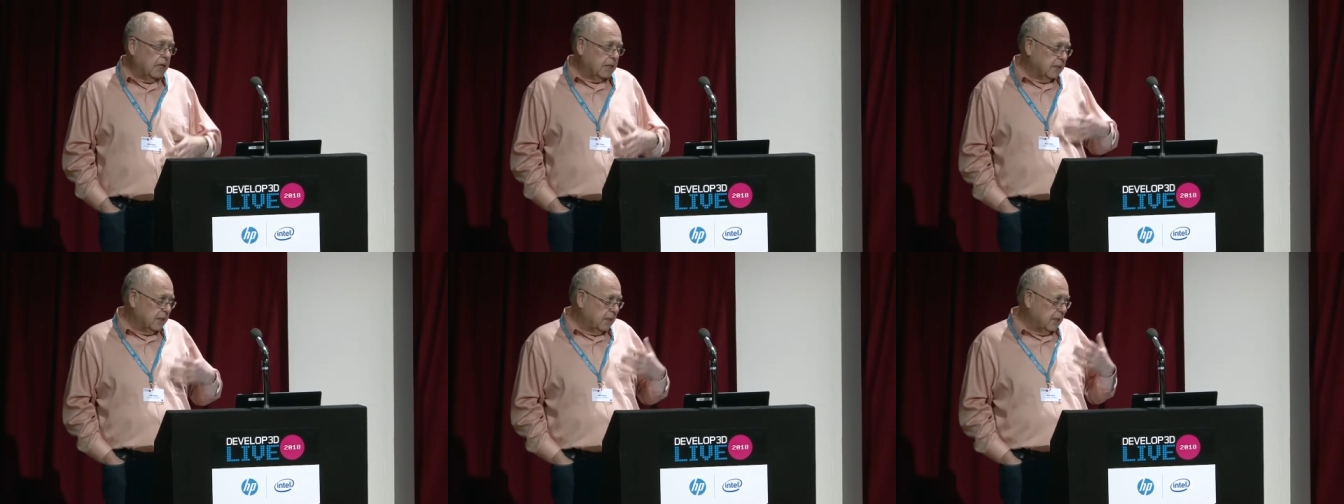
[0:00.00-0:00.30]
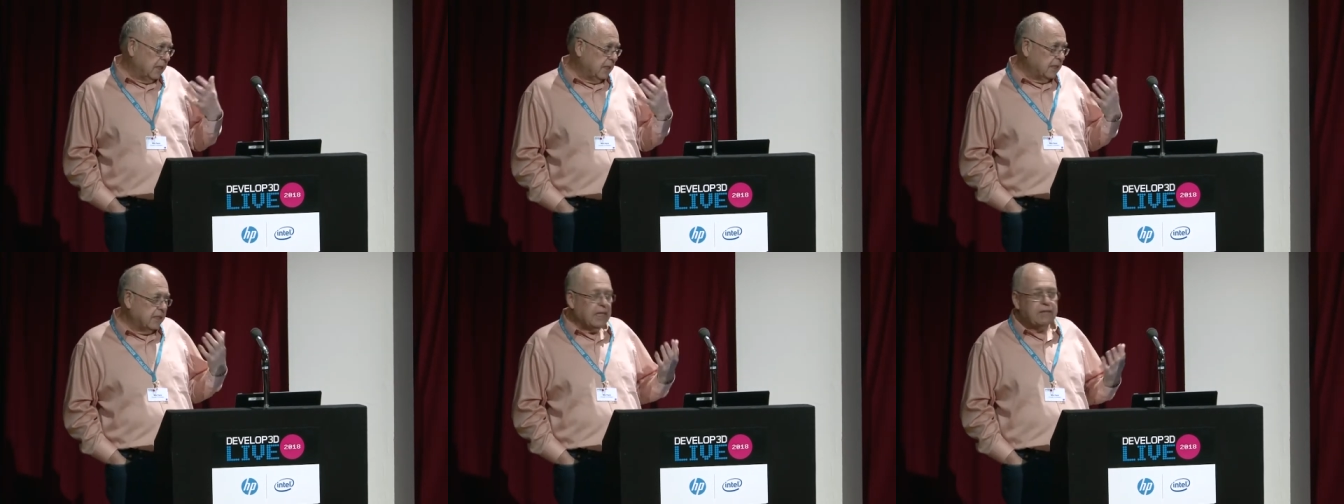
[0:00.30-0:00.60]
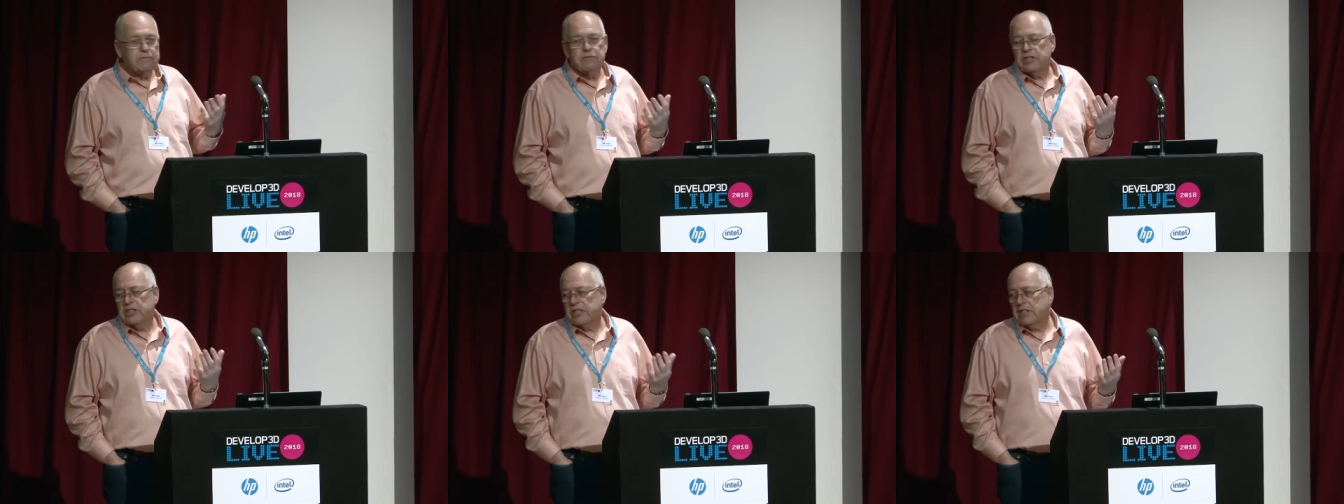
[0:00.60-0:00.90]
need to
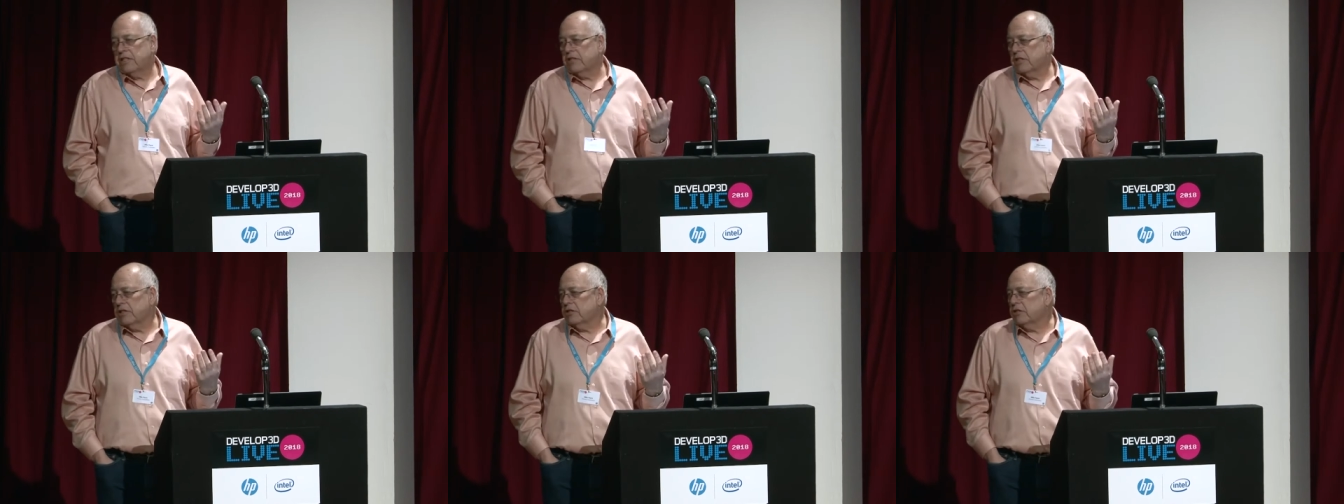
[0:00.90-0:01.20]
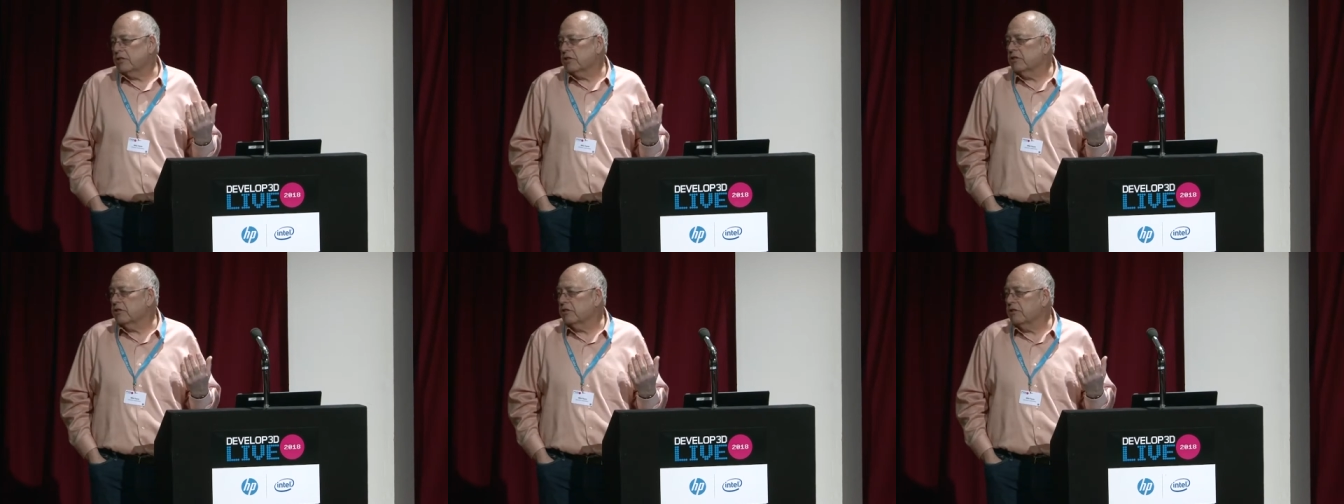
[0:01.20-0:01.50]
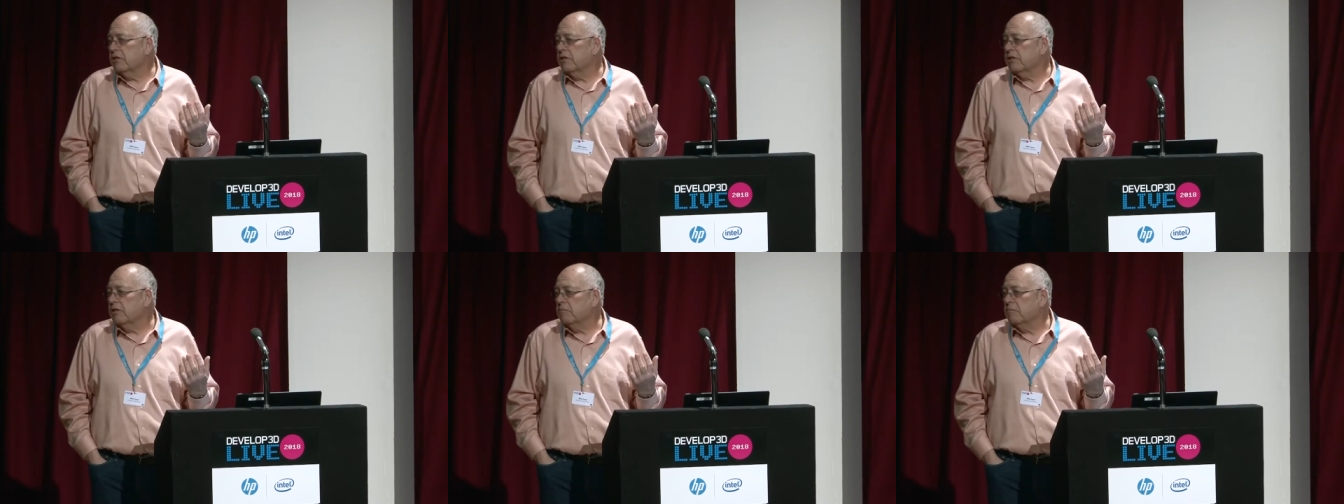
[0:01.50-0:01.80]
have signatures
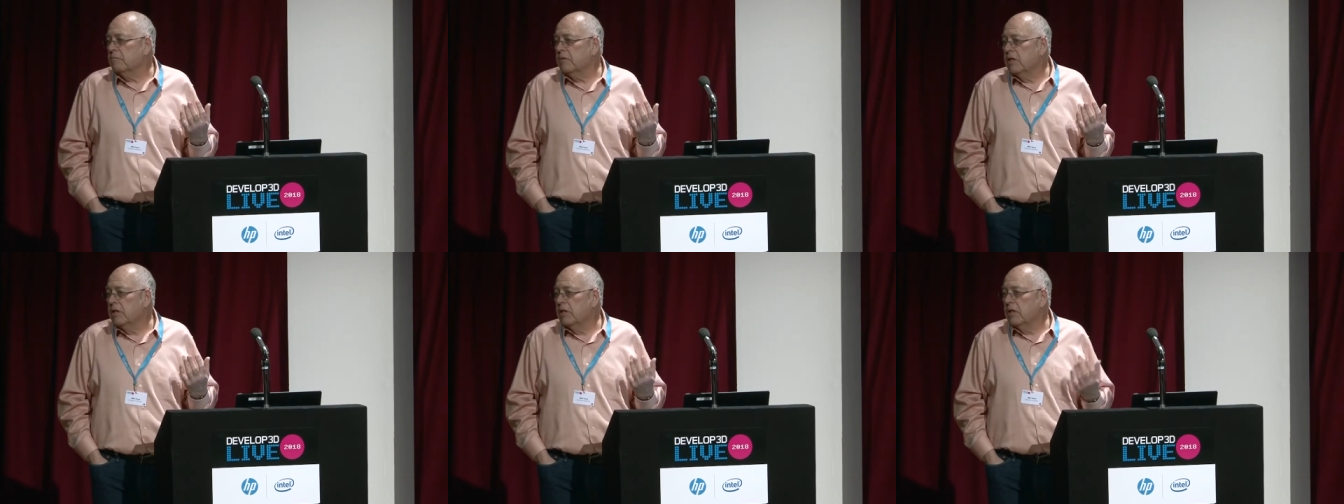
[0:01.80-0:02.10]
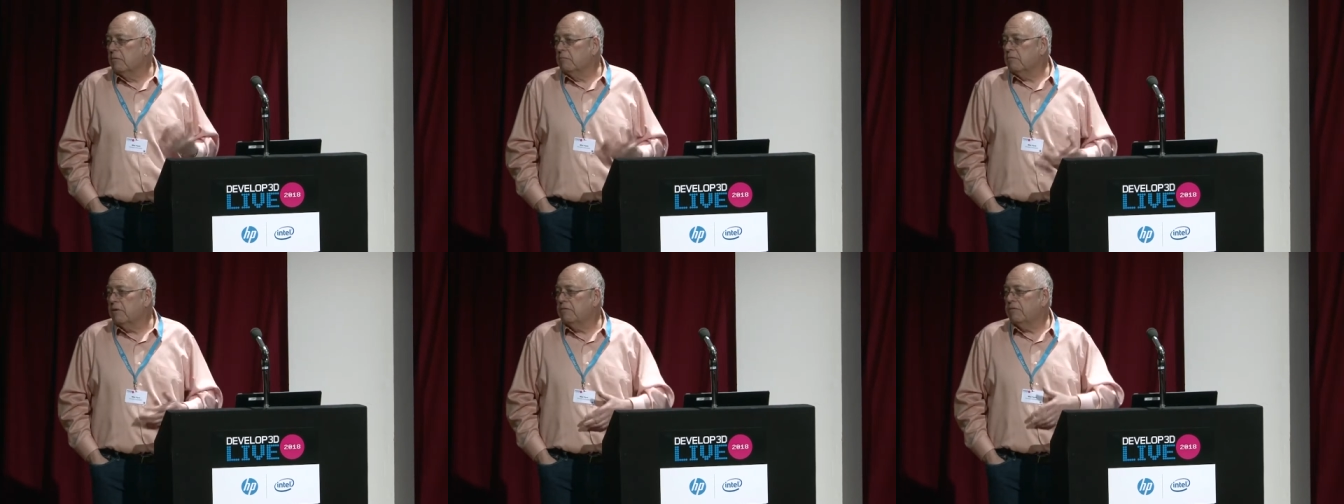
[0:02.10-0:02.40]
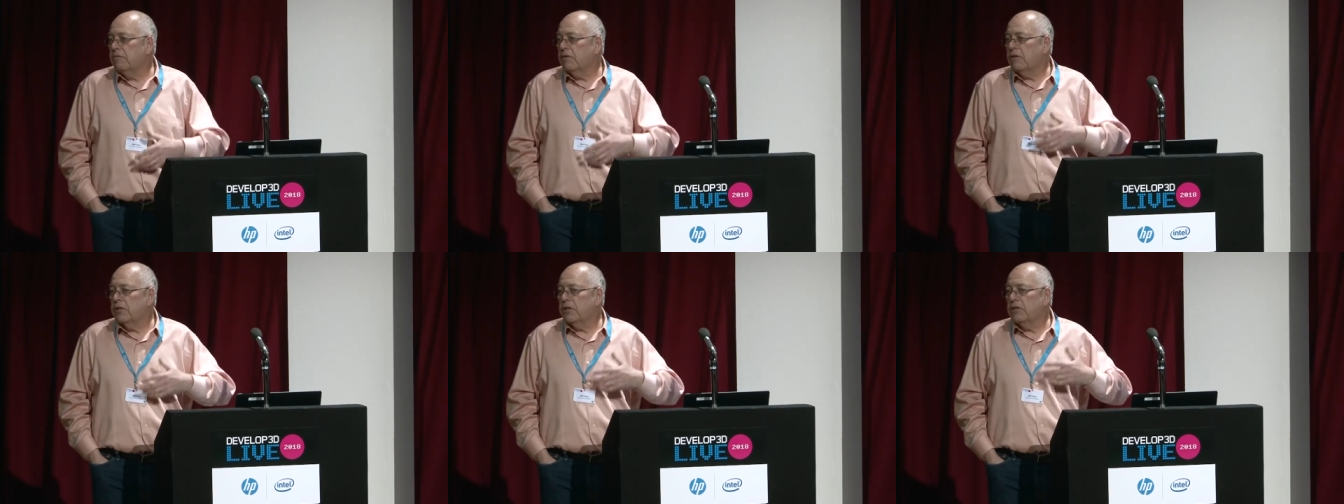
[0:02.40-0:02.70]
on them
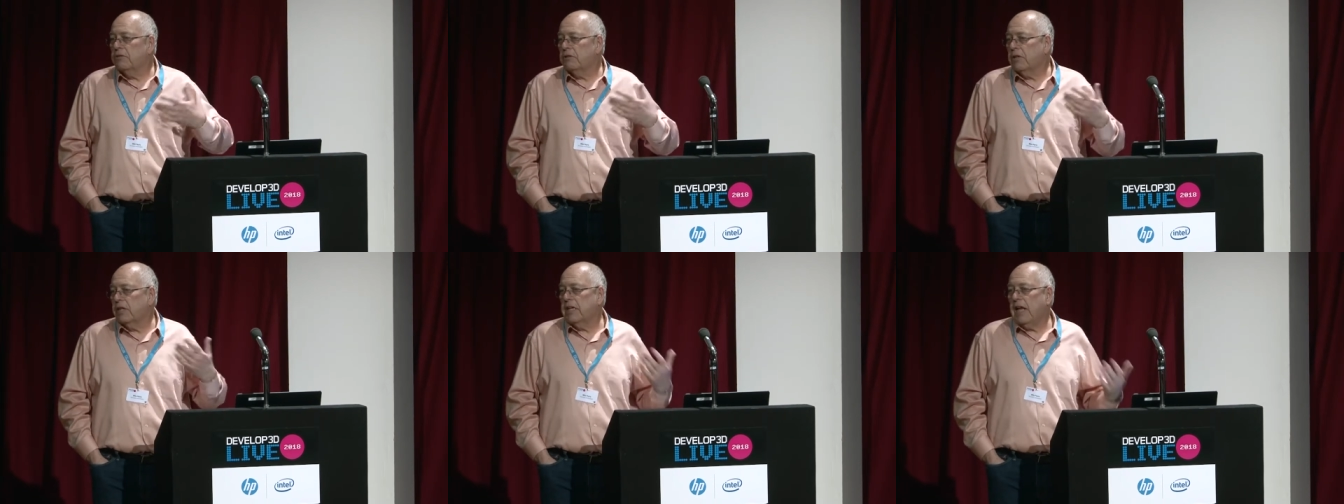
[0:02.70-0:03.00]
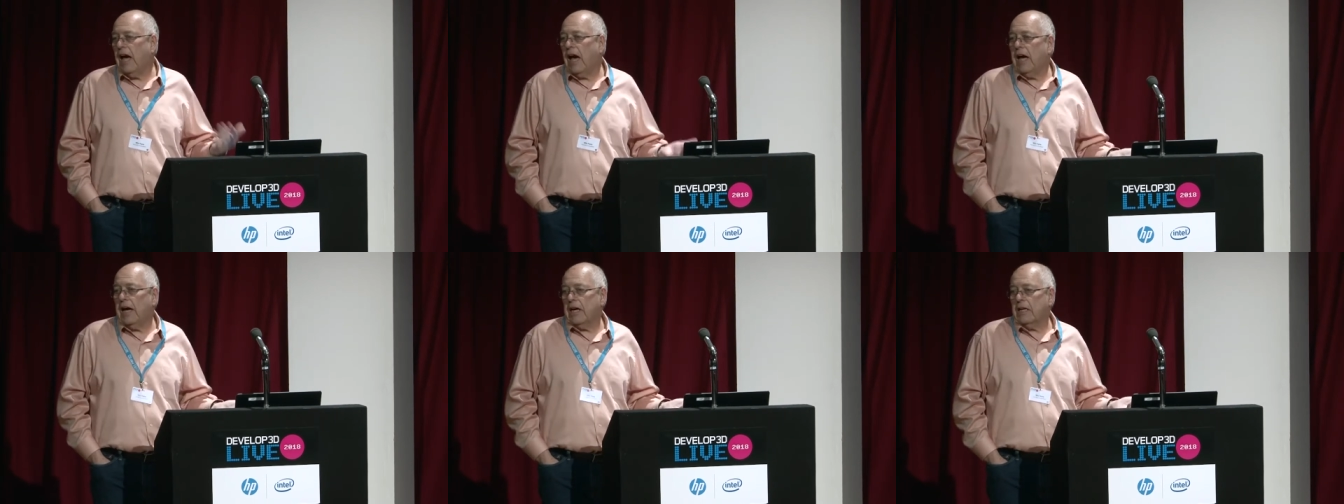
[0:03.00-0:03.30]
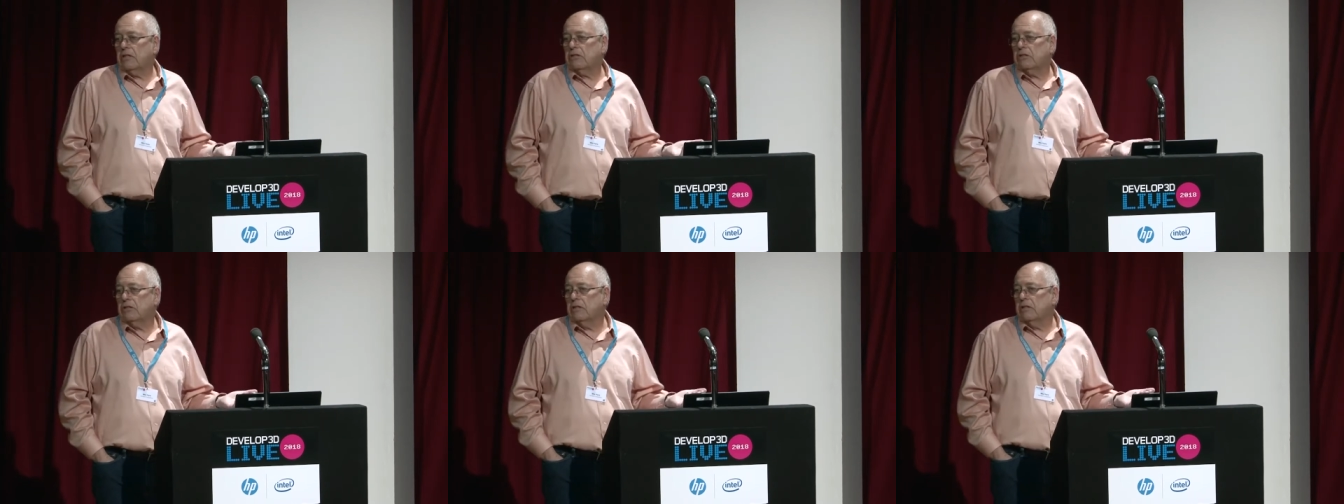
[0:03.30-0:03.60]
before you can
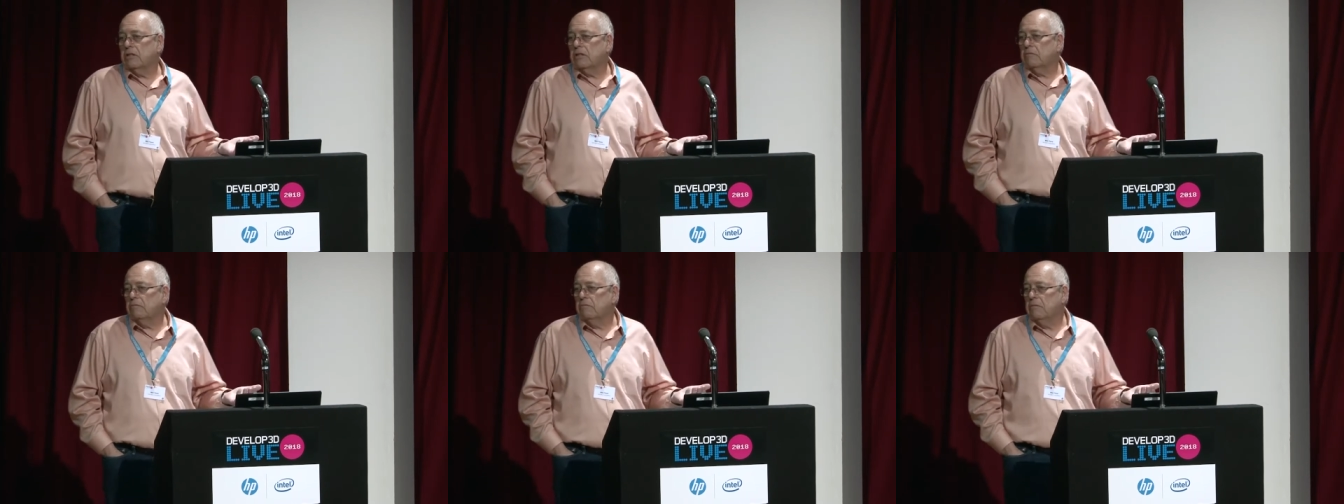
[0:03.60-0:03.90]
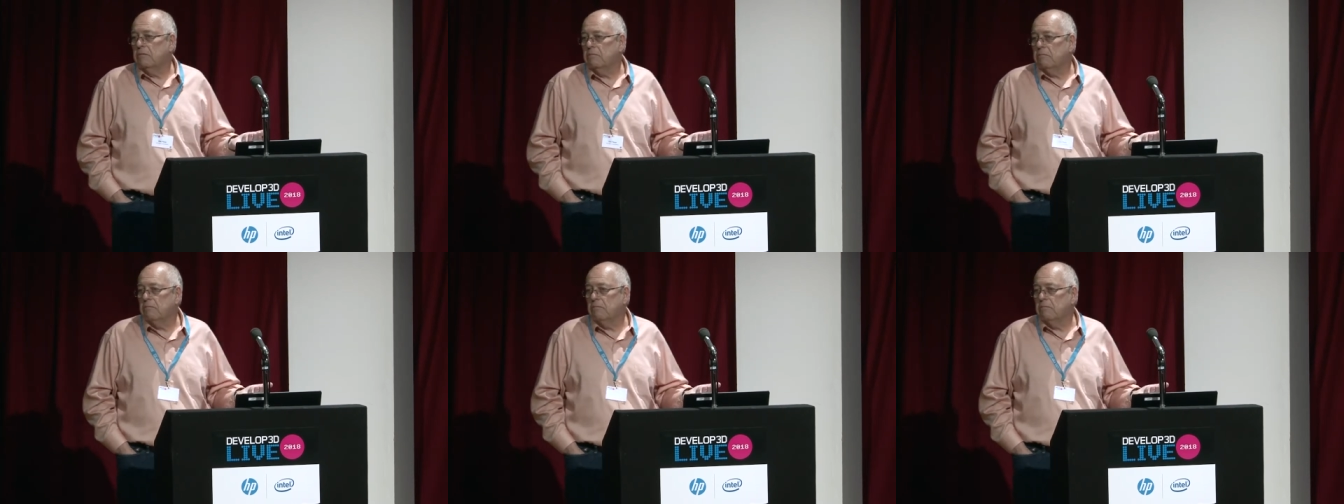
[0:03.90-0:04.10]
act on them,